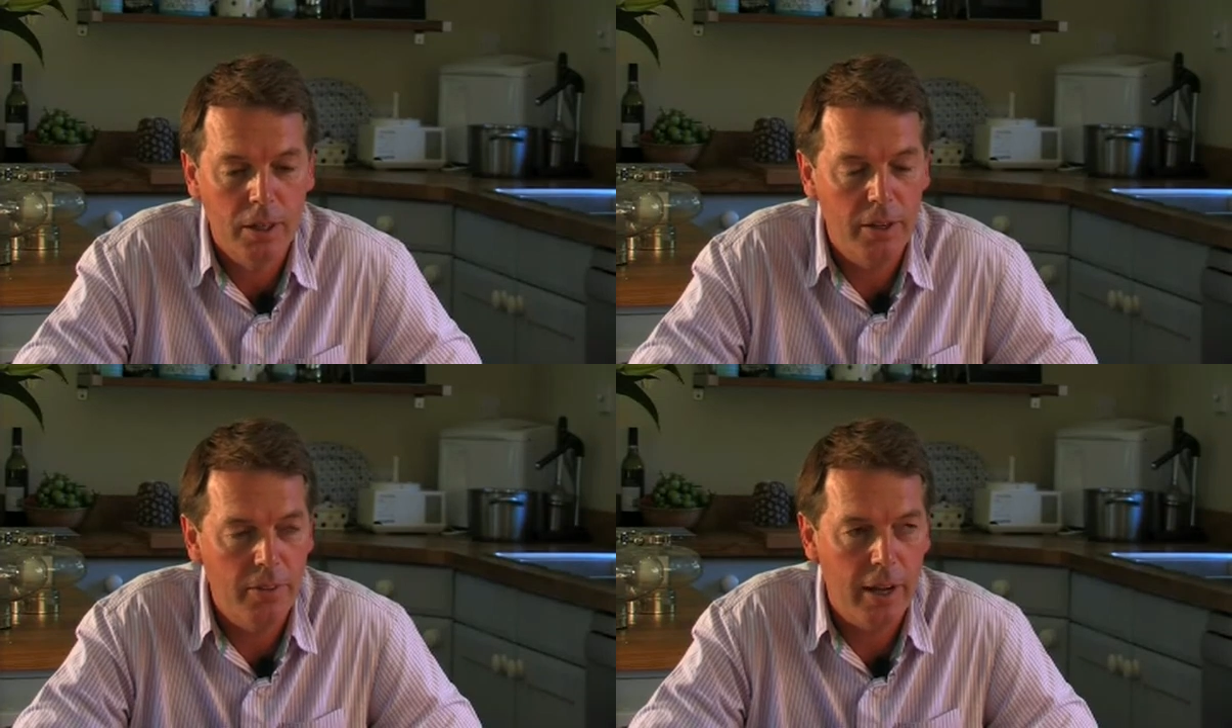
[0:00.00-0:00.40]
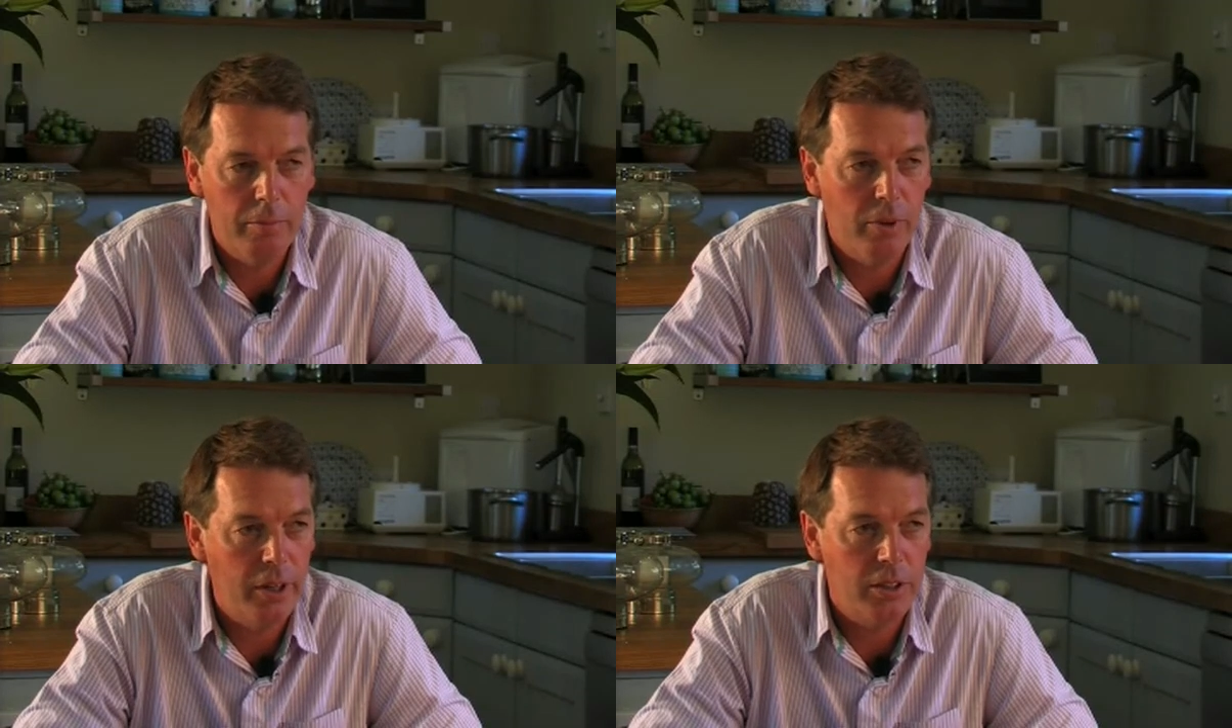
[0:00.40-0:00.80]
And that
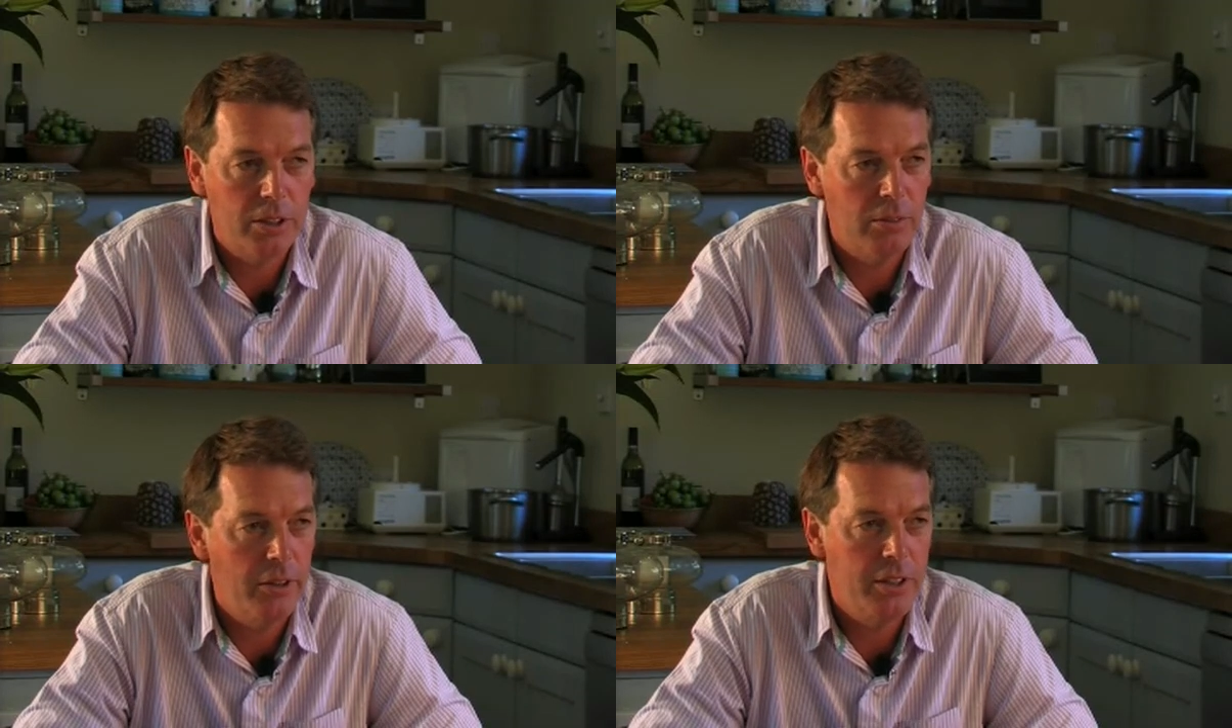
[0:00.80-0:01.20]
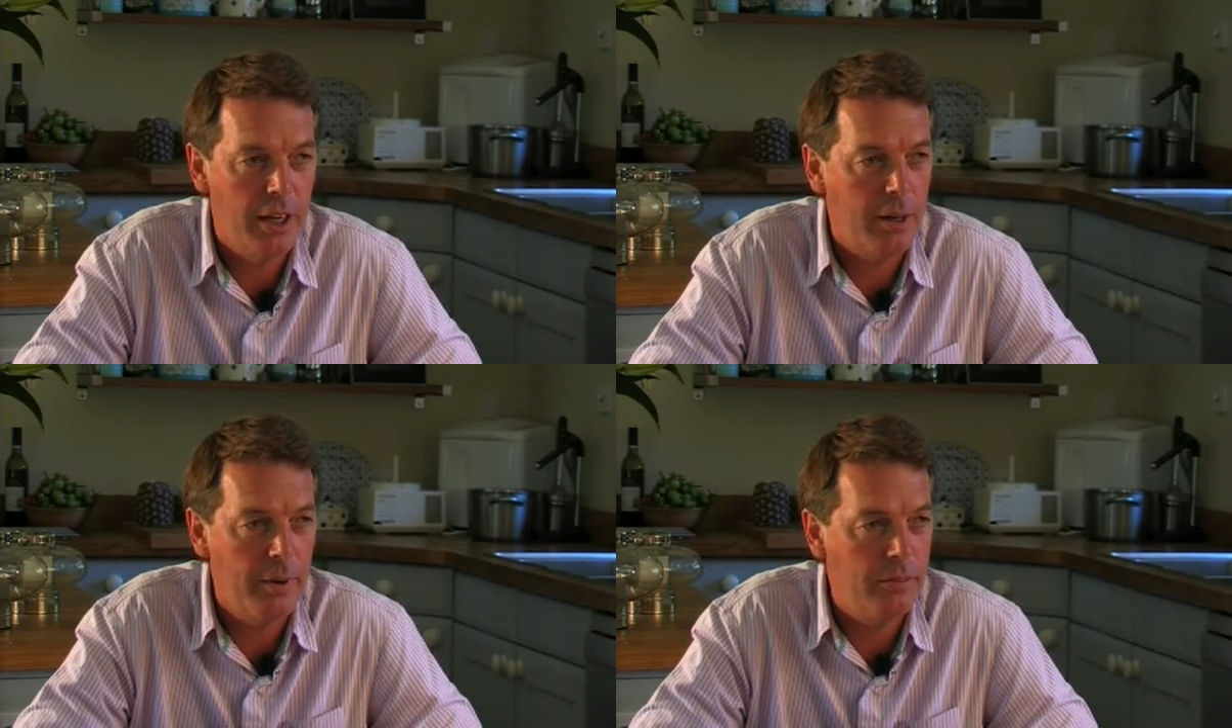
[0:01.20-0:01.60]
might only
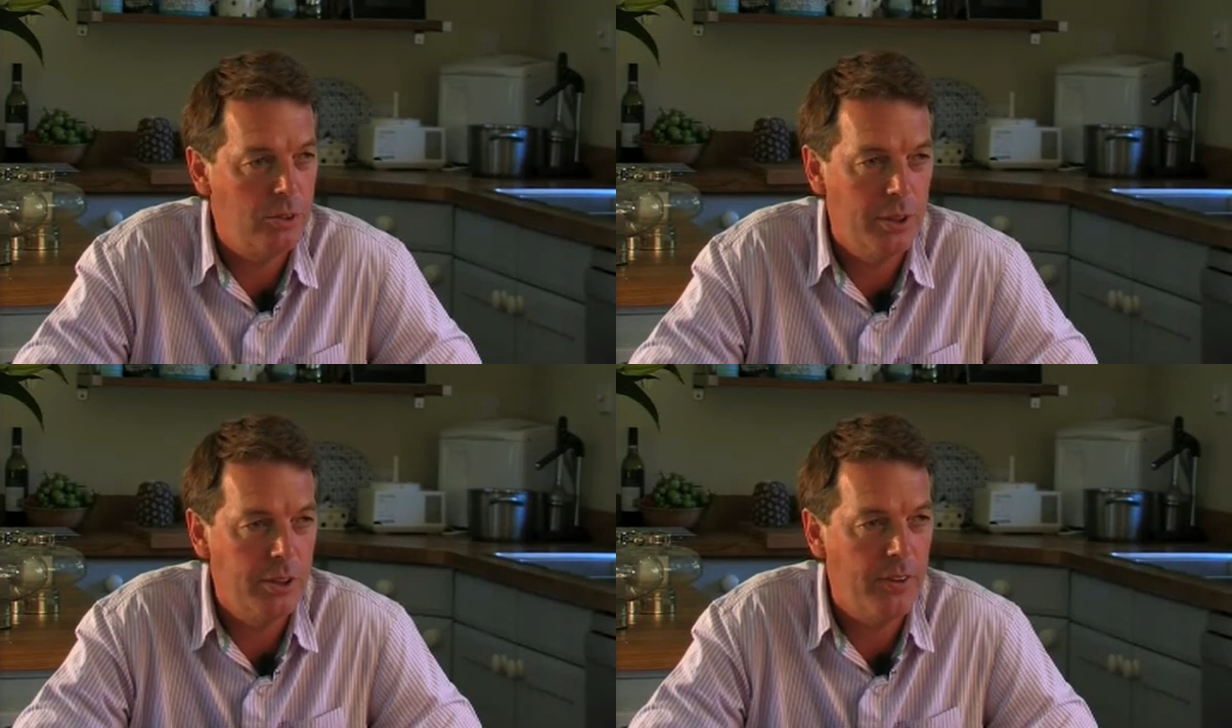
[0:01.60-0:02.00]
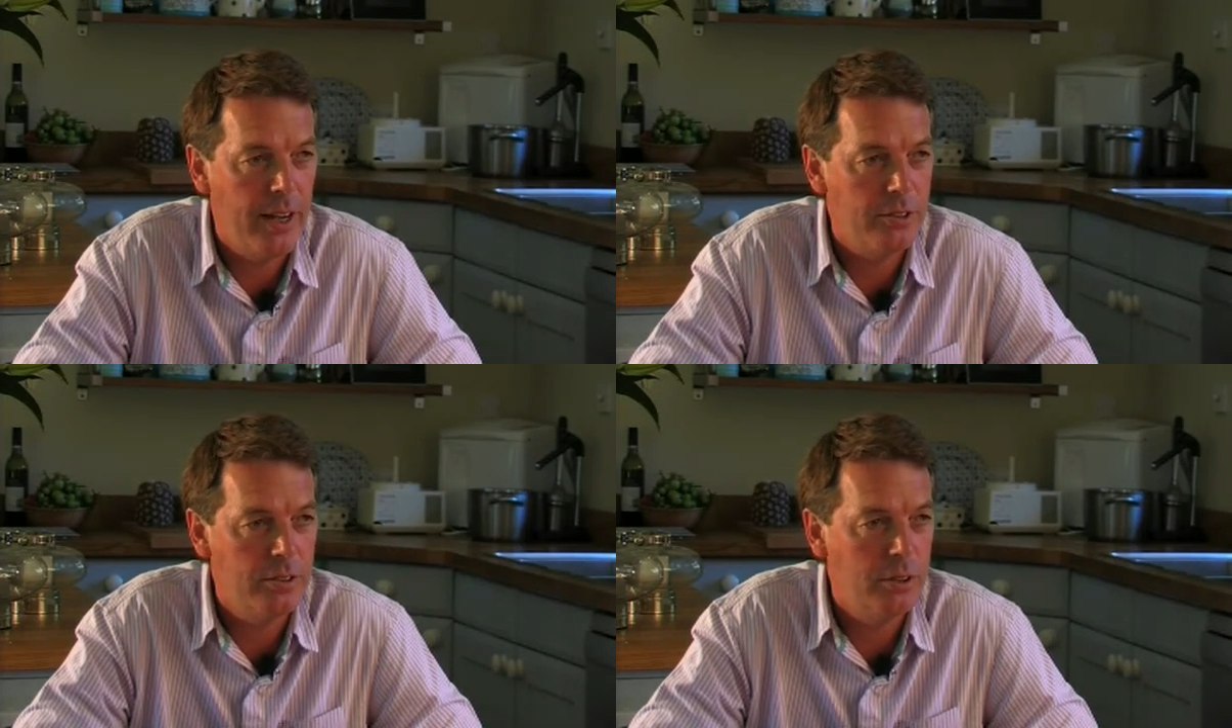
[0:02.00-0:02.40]
take about
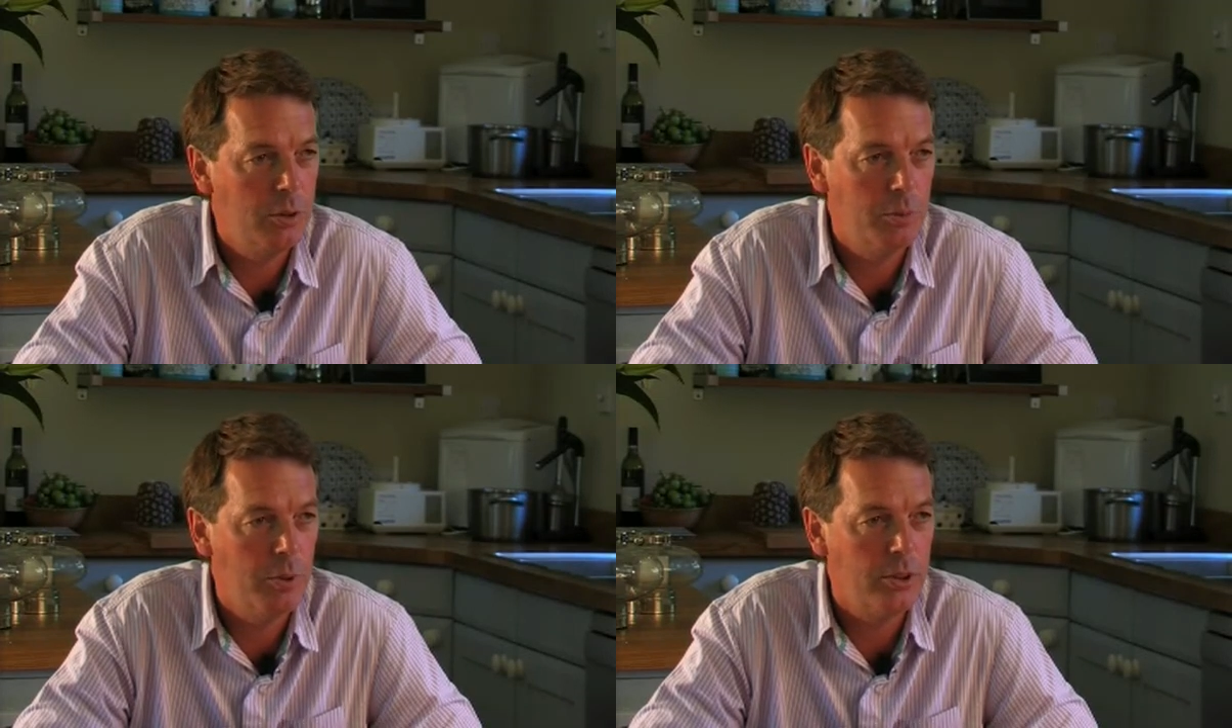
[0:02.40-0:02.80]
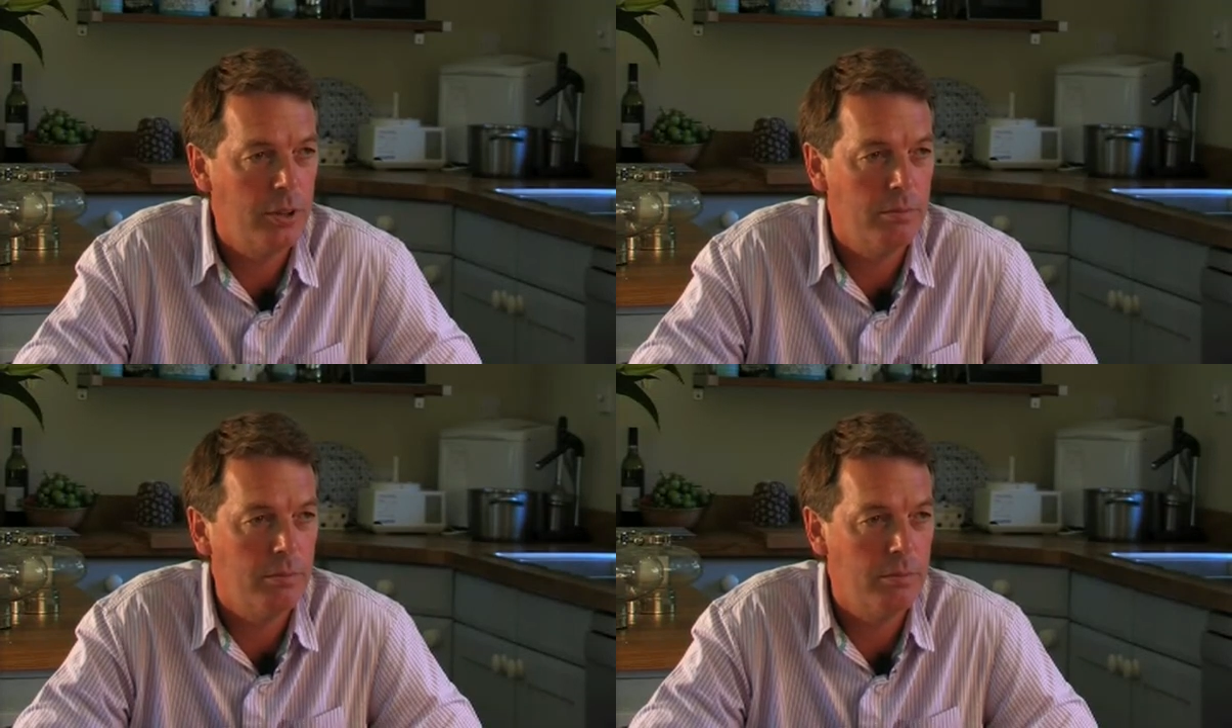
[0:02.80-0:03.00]
20,000 deposit.